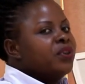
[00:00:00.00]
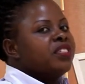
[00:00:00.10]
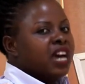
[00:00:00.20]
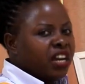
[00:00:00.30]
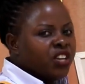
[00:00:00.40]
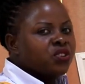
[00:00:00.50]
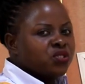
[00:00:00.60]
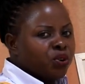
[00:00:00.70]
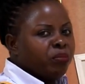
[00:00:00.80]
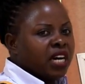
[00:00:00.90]
Thank you
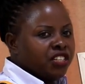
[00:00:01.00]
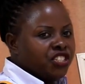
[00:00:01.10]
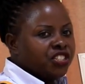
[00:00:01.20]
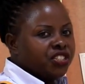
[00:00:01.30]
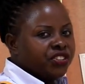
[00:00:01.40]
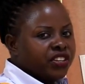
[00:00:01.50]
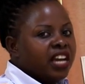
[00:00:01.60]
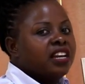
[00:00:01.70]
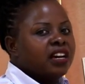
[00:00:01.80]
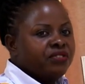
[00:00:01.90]
so much. I
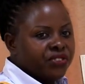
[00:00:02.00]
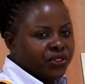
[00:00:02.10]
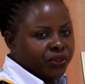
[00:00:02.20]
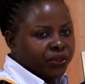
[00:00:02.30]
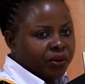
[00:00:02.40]
love you.